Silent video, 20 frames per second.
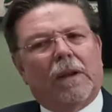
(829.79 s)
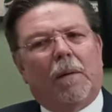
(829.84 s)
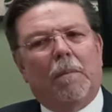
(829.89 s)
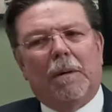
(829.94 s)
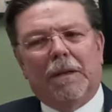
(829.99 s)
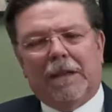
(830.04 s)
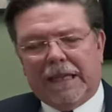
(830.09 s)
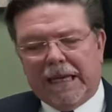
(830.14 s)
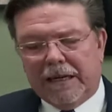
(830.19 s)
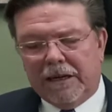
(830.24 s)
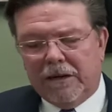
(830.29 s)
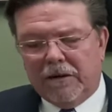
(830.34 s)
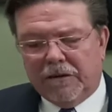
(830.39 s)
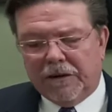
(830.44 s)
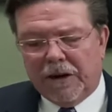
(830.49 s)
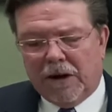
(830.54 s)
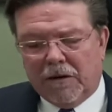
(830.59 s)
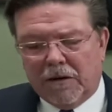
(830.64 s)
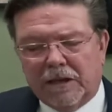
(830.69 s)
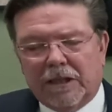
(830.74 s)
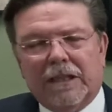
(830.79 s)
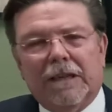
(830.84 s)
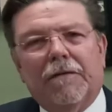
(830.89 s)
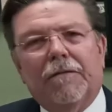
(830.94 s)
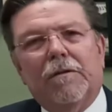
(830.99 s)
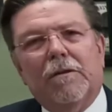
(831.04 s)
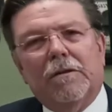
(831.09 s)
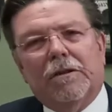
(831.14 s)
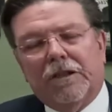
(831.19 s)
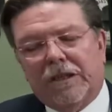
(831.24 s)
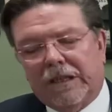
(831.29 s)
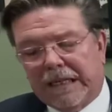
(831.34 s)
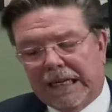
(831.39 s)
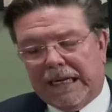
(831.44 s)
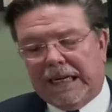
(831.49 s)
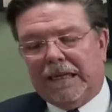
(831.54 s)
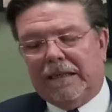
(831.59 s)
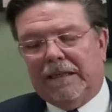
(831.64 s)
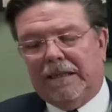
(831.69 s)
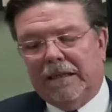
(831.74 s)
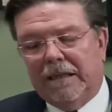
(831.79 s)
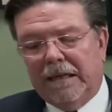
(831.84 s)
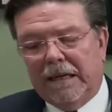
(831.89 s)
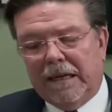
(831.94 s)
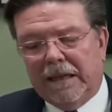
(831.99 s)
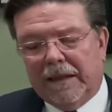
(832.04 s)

But then you'll notice in verse 6,